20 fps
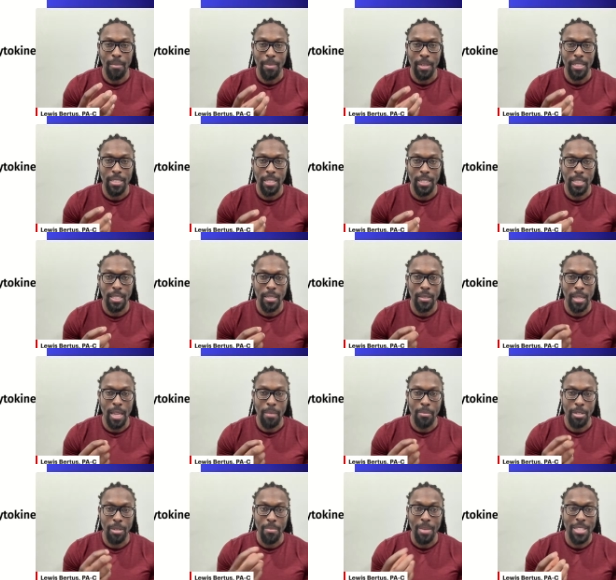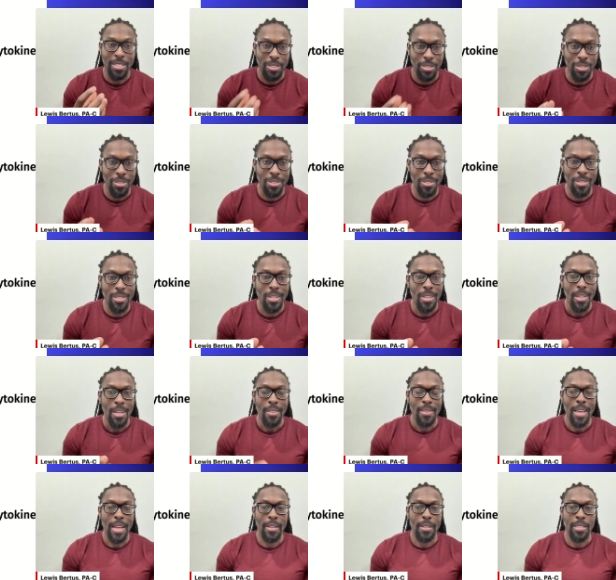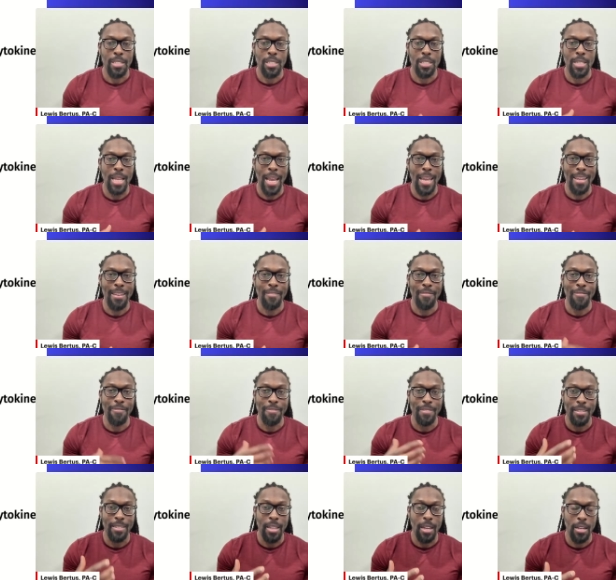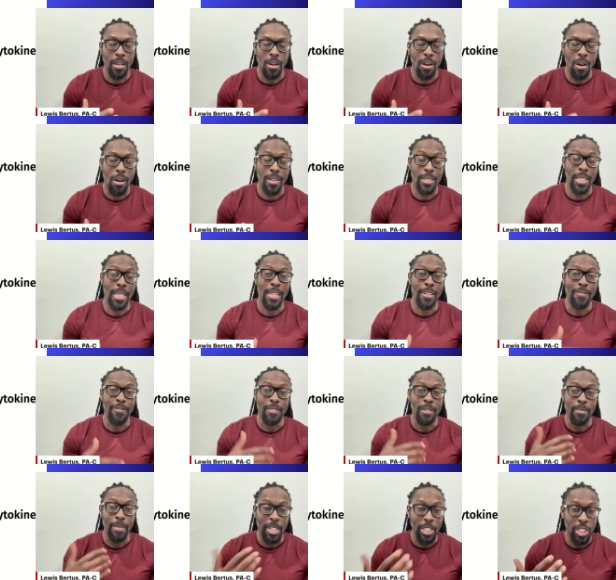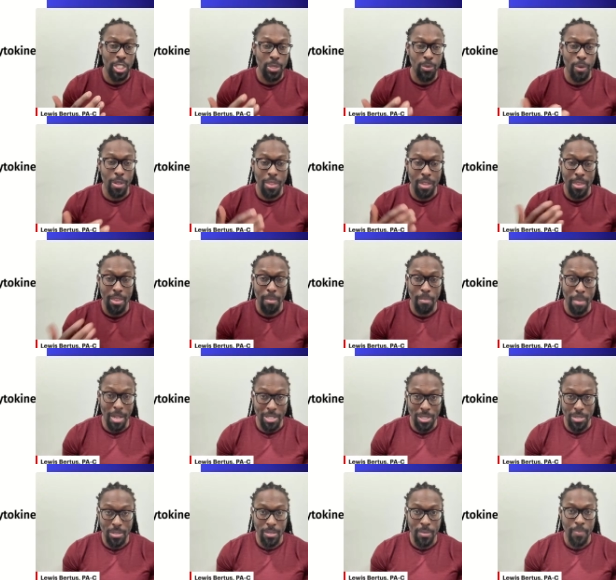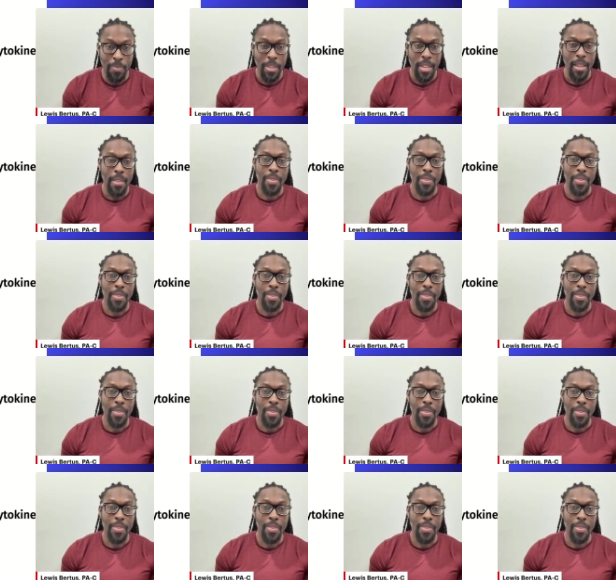basically chemical messengers that cause inflammation within the muscle.